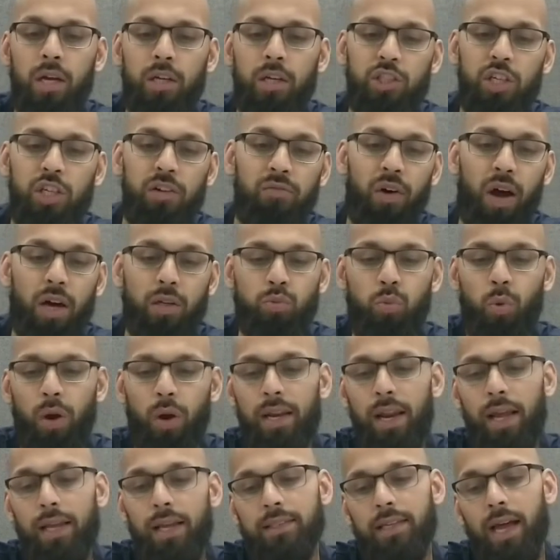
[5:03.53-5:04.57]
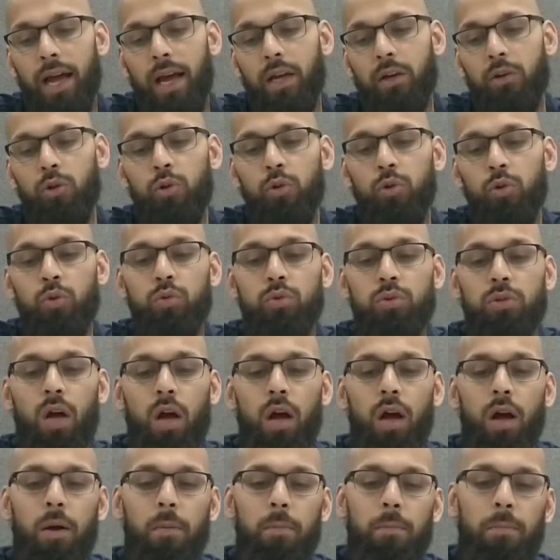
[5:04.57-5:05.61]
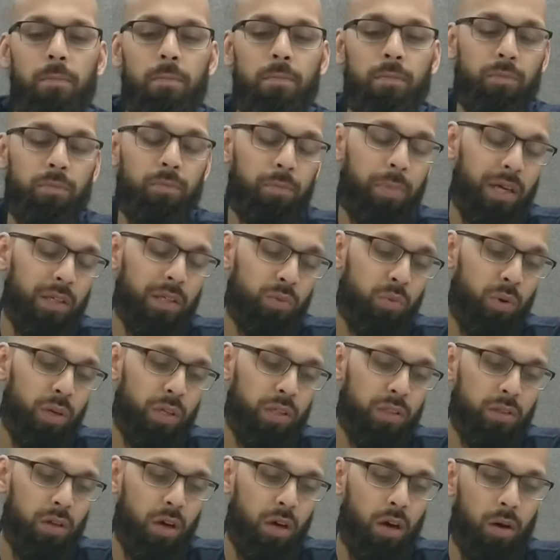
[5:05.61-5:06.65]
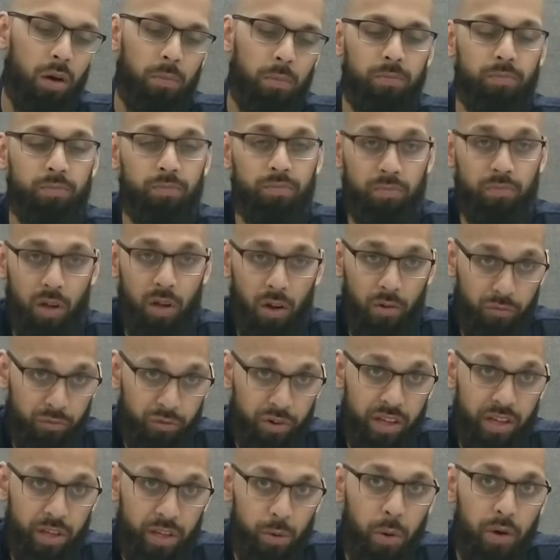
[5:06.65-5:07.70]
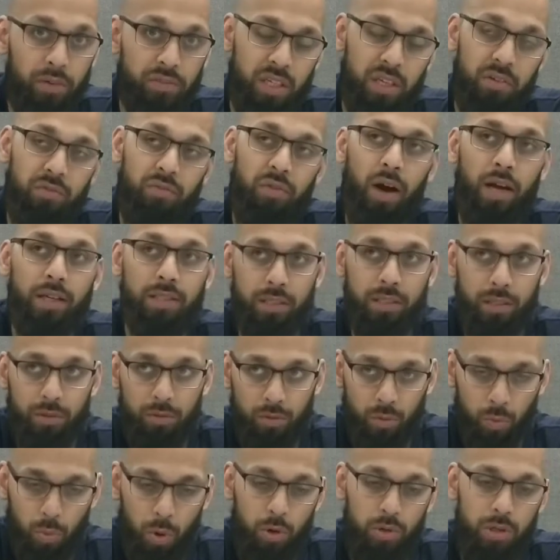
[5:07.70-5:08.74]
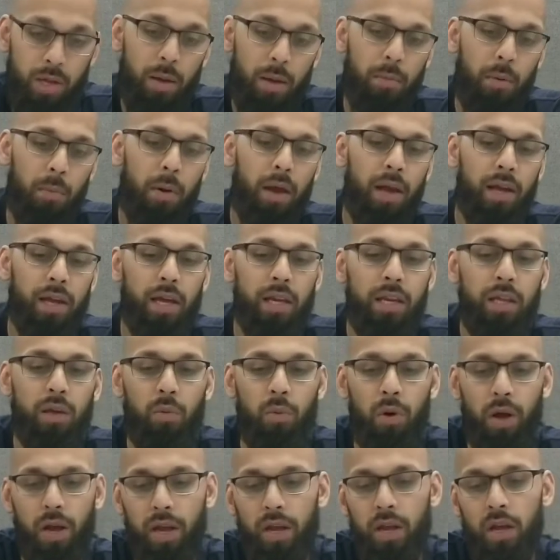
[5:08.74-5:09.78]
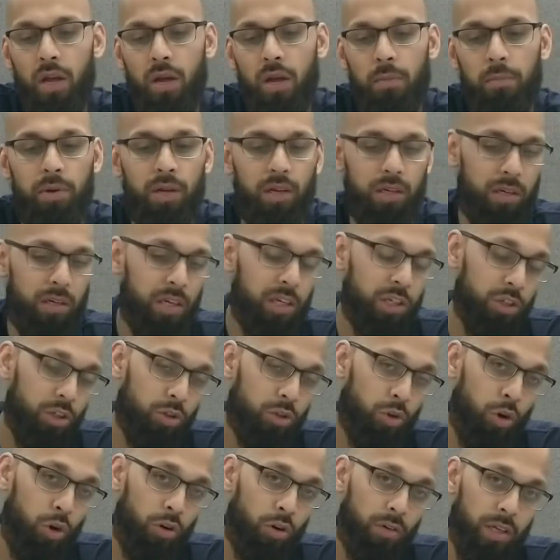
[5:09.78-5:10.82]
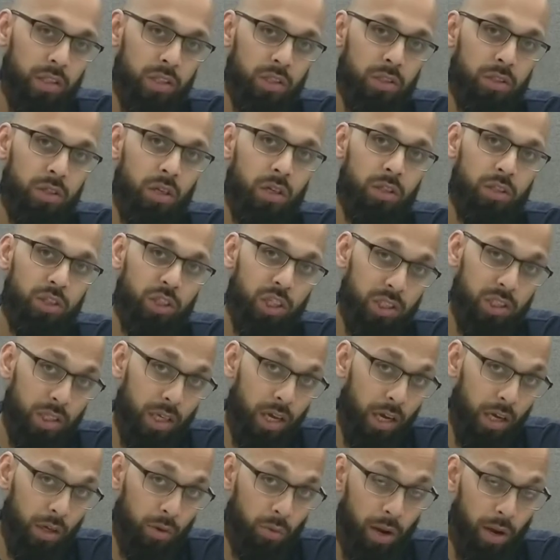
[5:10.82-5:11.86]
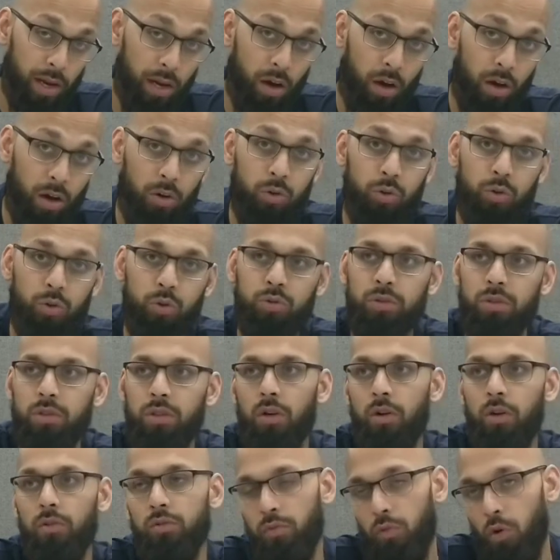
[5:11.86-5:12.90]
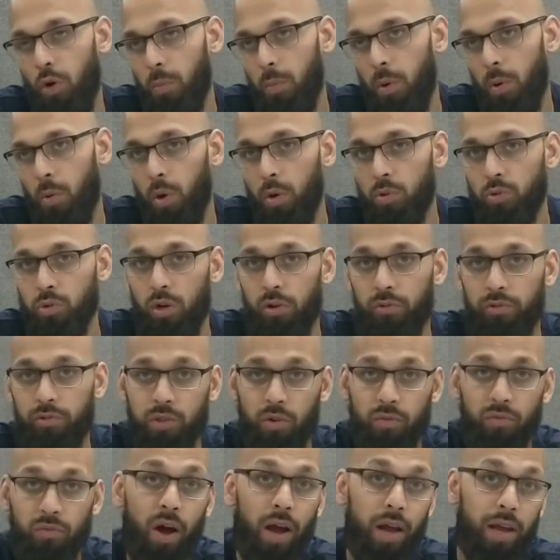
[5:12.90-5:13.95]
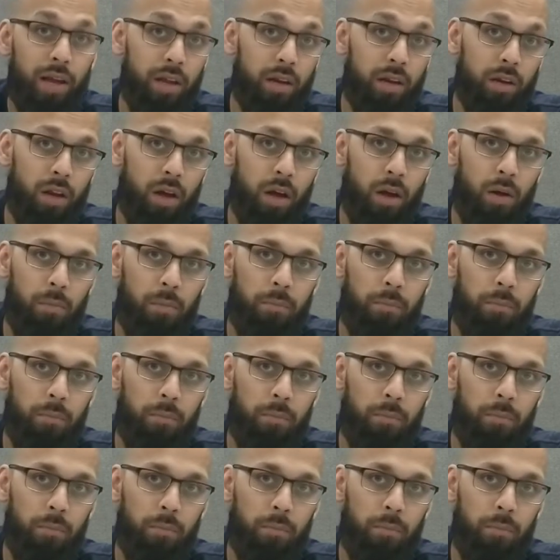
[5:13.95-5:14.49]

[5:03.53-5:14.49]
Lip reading: She fights Weili Zhang, whose best wins are her three UFC fights in the world of MMA anyway, being Tisha Torres, Jessica Aguilar, who's, you know, the former World Series of Fighting